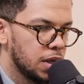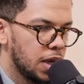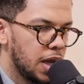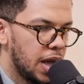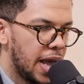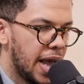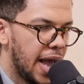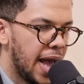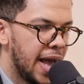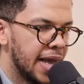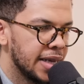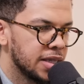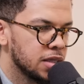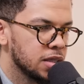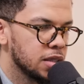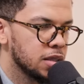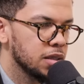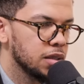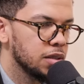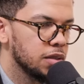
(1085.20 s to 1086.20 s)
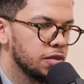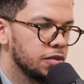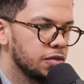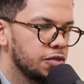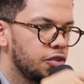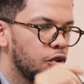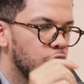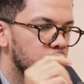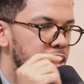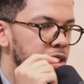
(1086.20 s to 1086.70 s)
at
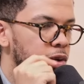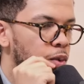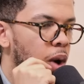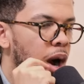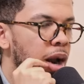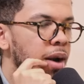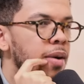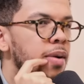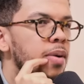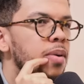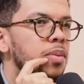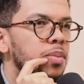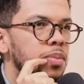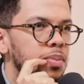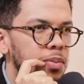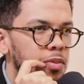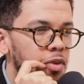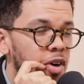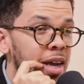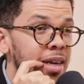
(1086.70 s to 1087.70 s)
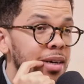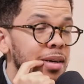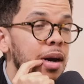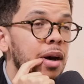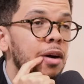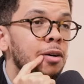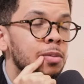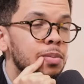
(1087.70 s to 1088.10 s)
41 right now.